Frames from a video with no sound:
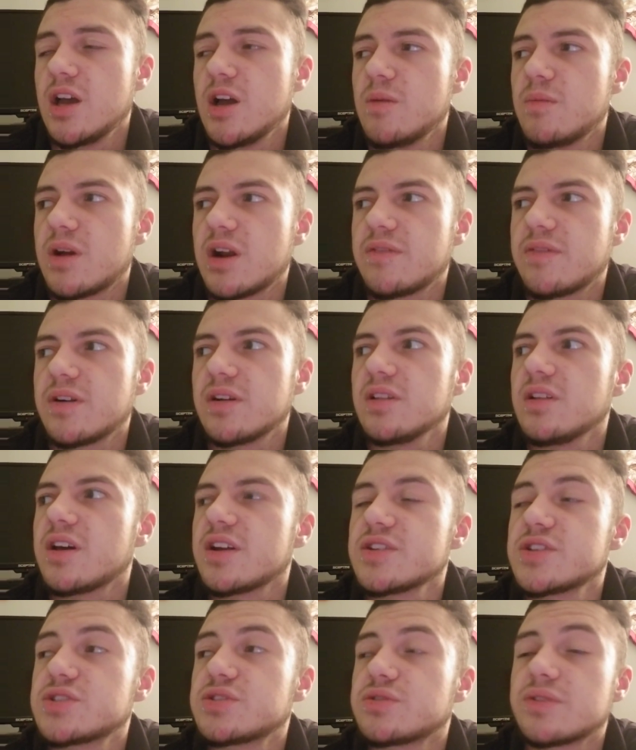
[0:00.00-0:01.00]
but I've heard a lot
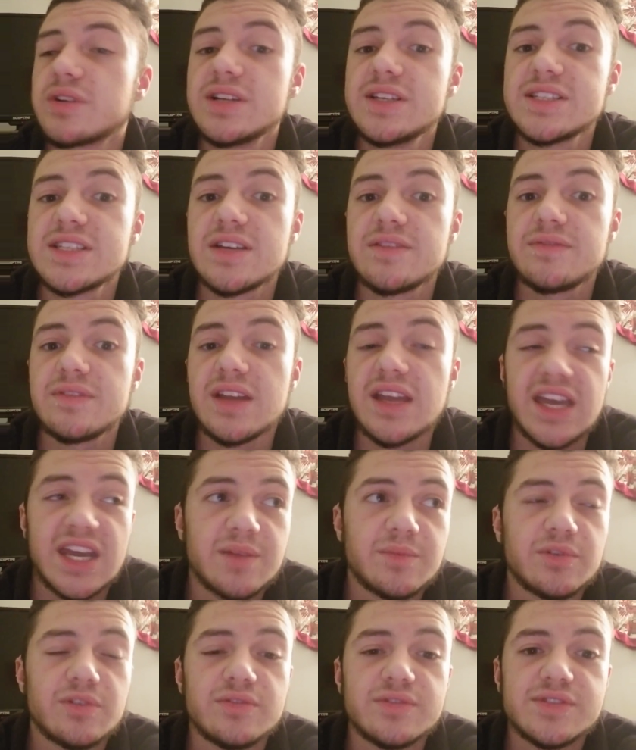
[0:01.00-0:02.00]
of stories of
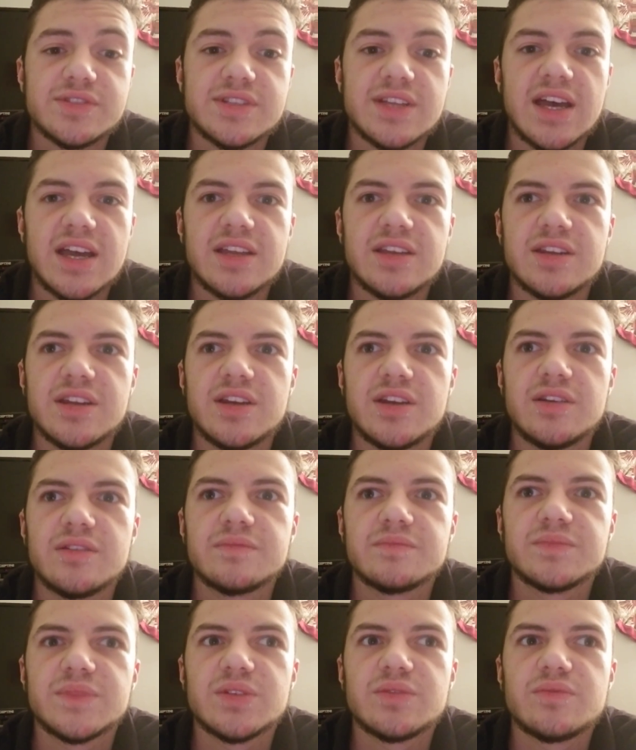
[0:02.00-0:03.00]
animals that, you know,
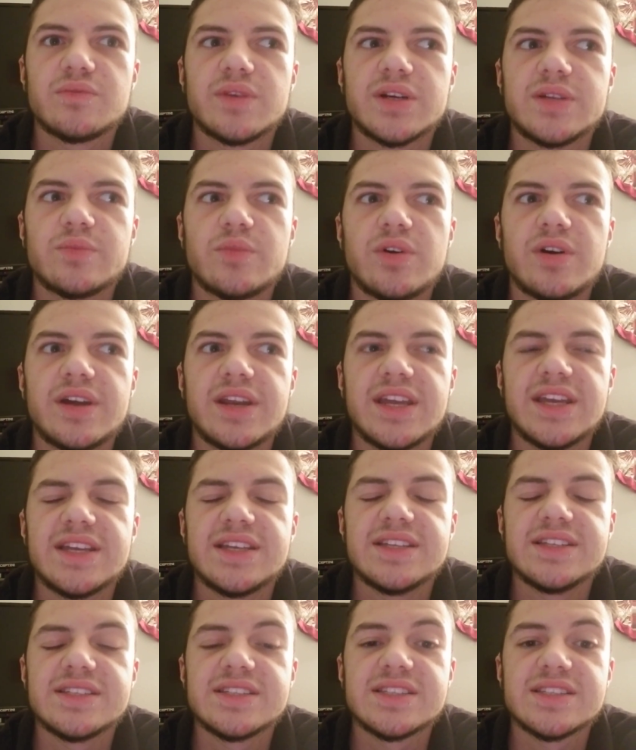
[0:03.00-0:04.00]
when one
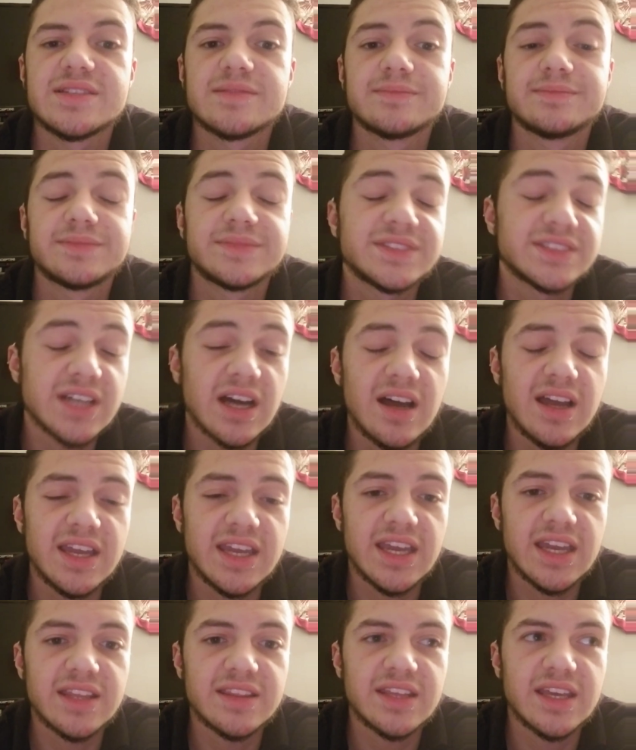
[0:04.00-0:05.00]
is
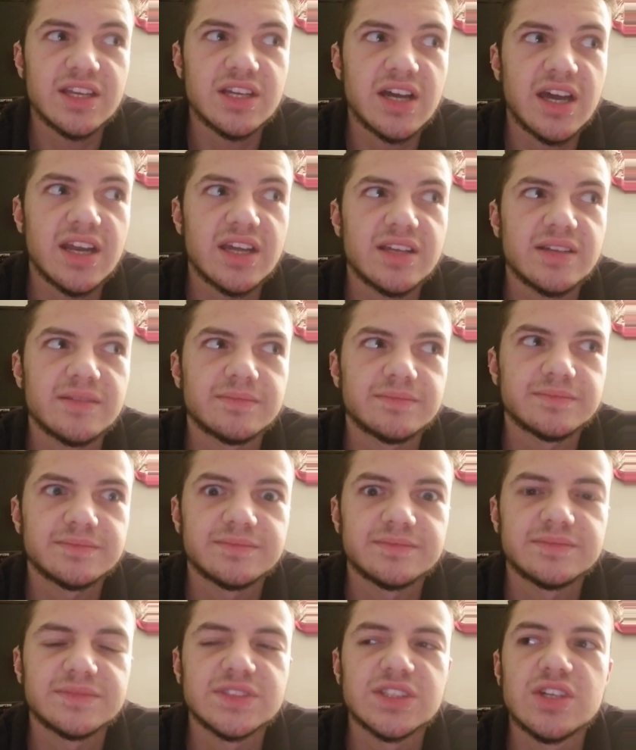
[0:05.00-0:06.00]
dying, they kind of
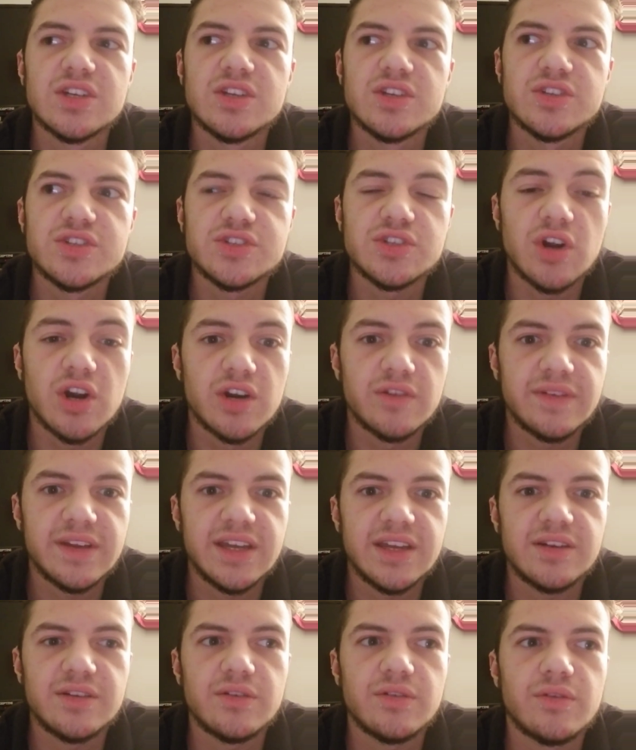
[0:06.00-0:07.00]
starve
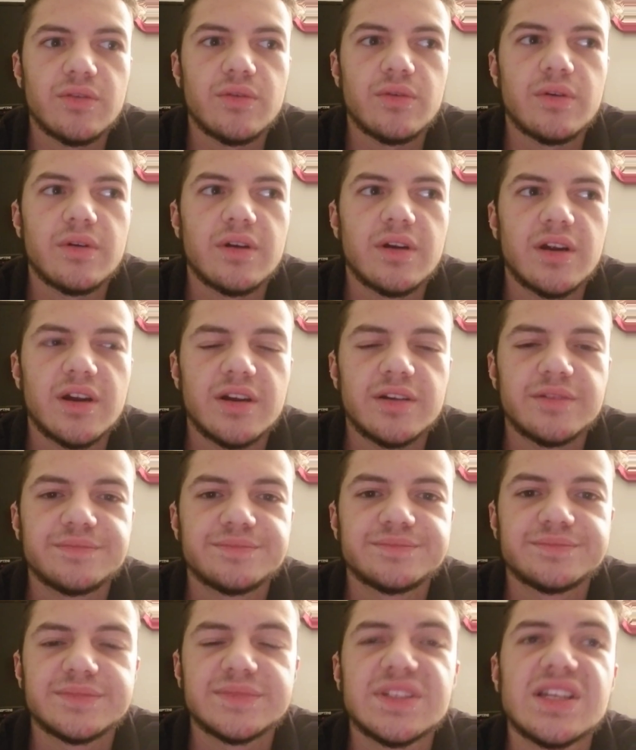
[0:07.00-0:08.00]
it, or,
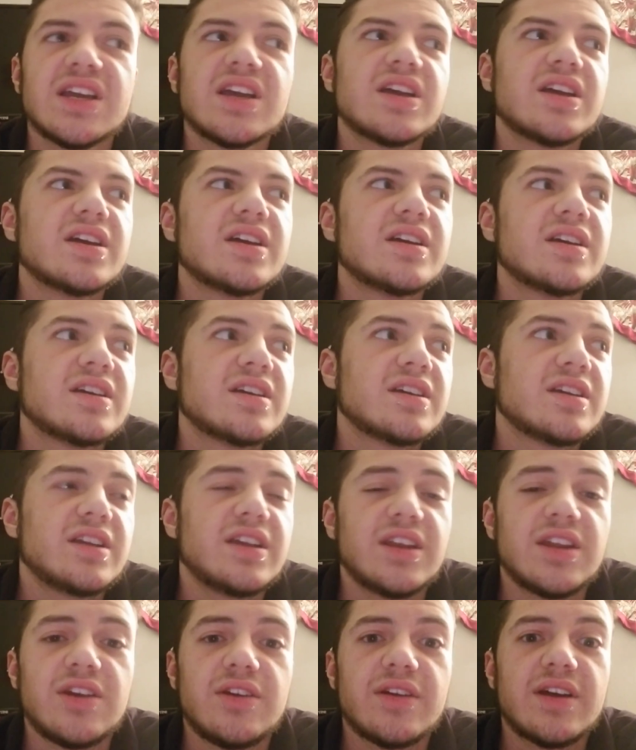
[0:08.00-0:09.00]

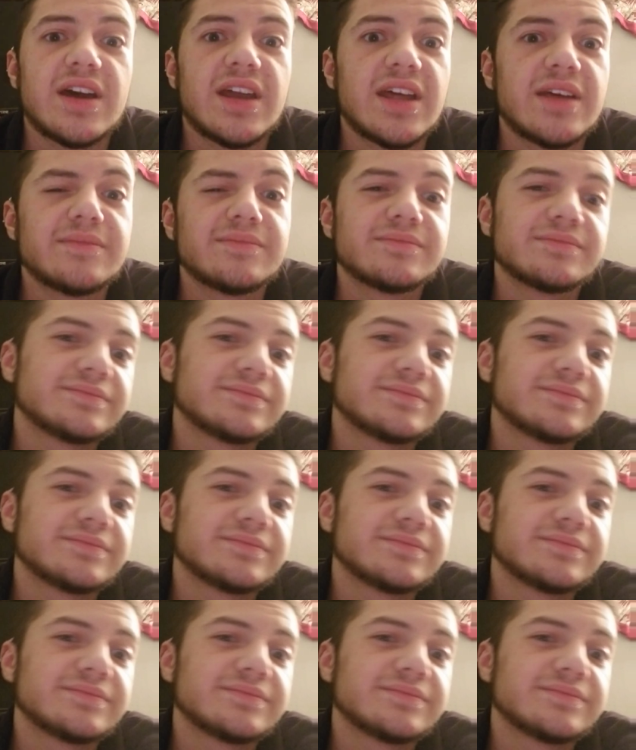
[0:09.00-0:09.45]
you know, kind of